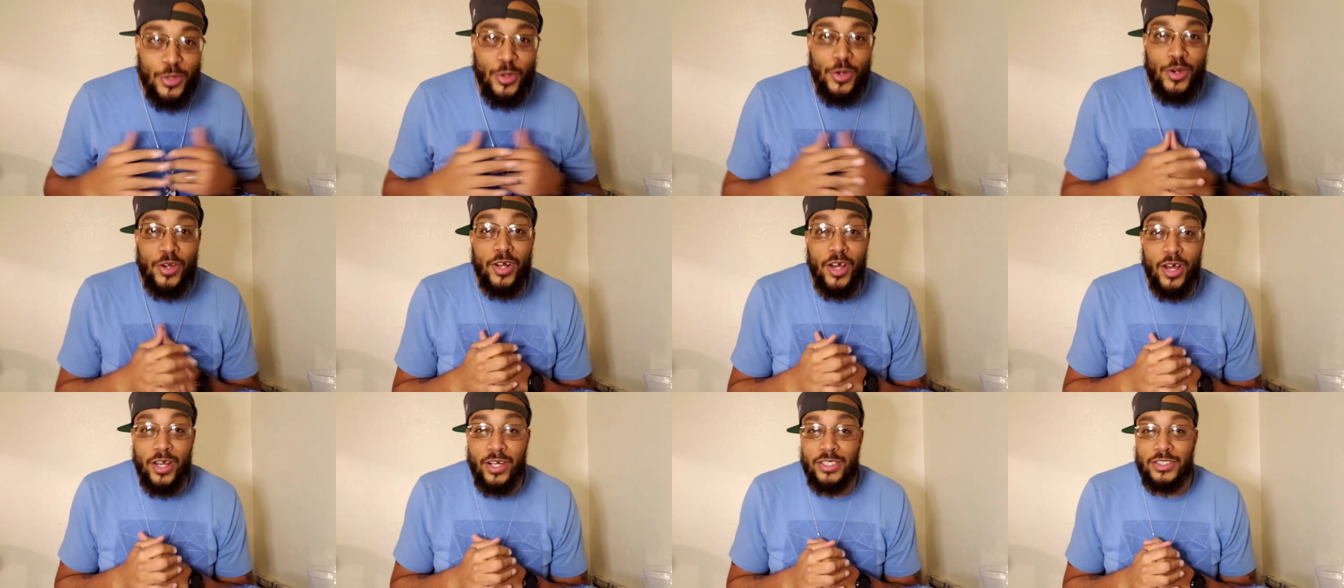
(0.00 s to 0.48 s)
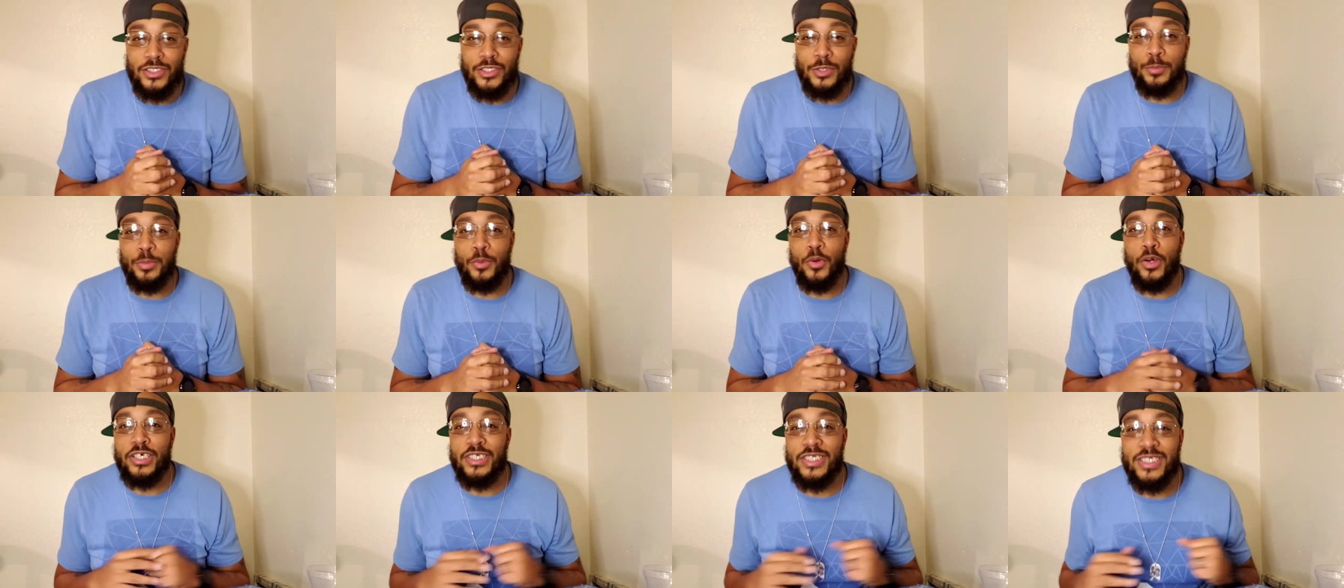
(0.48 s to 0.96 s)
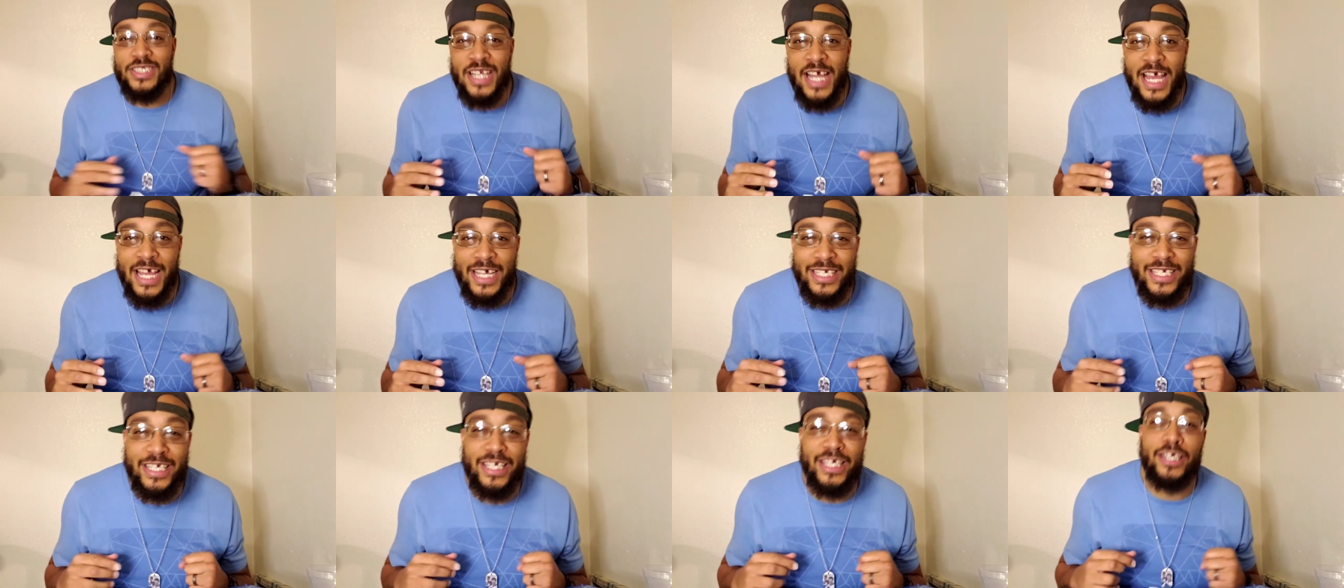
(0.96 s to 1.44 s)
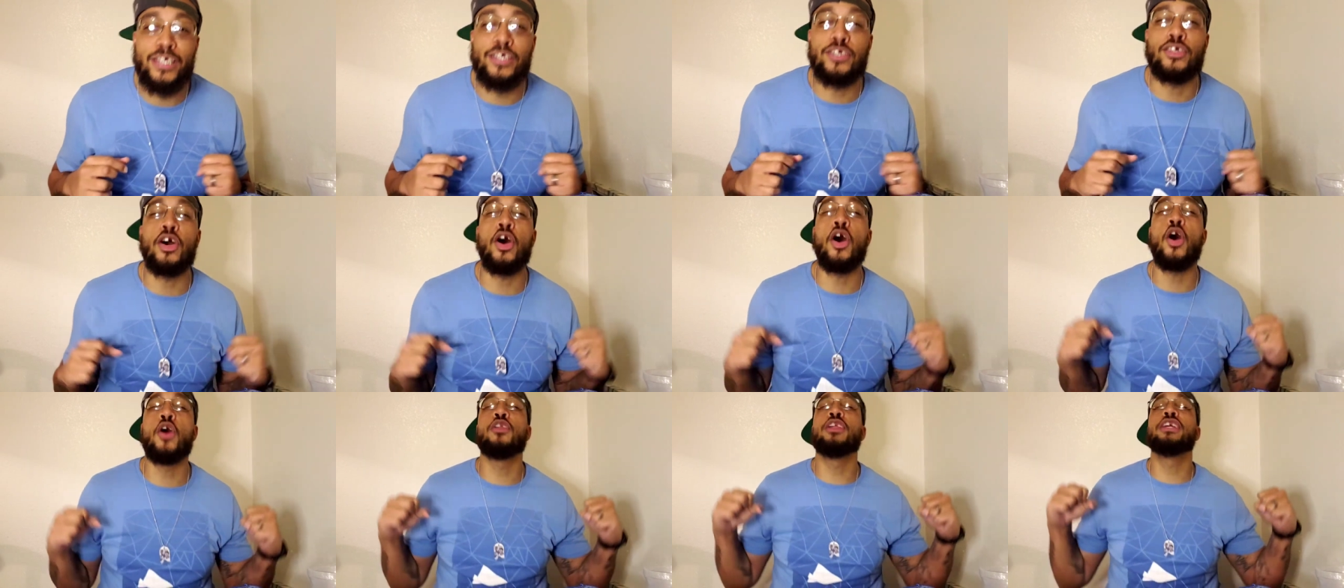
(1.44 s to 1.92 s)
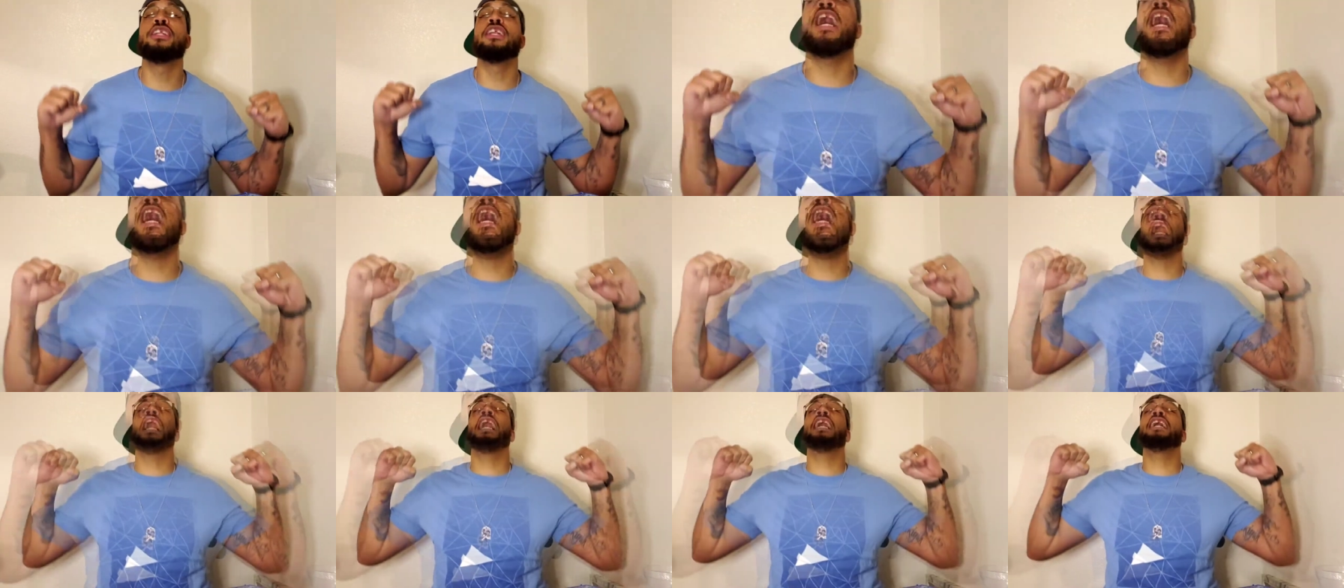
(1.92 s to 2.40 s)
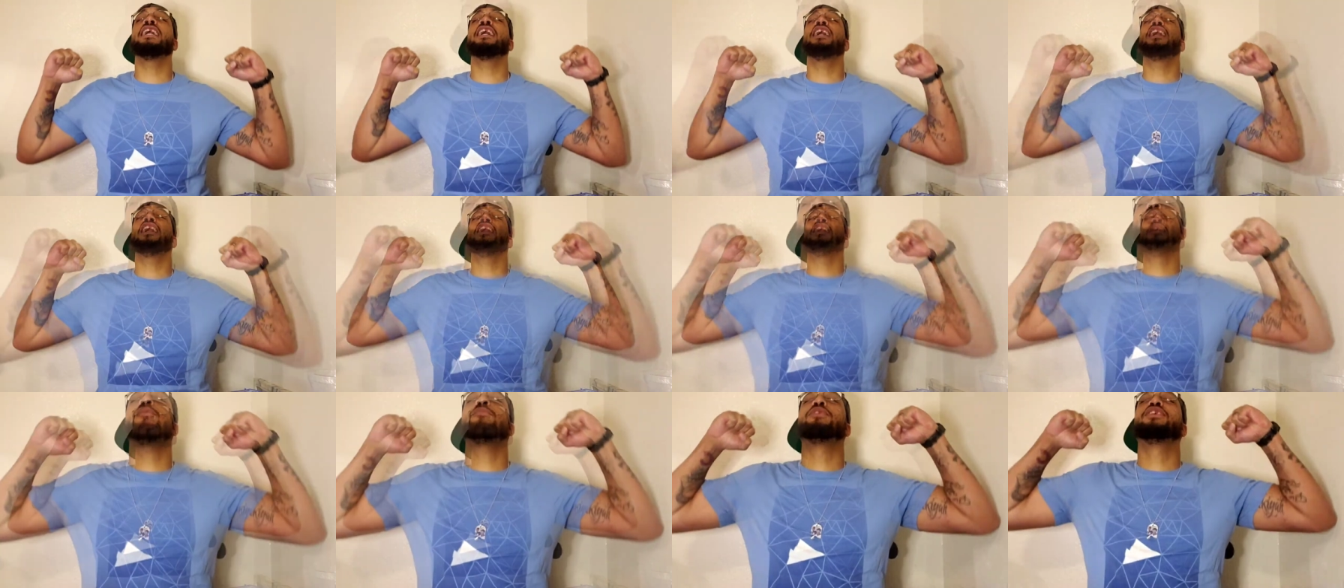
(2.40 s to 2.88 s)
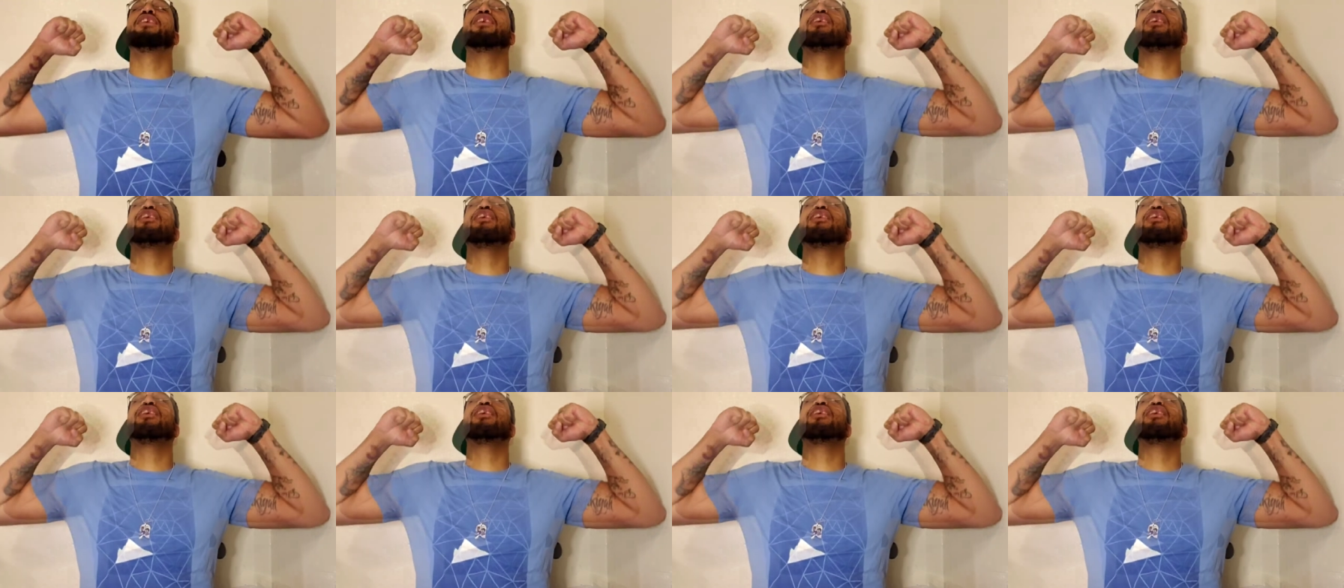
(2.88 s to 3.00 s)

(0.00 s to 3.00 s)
going on? It's your boy Snack King calling. I am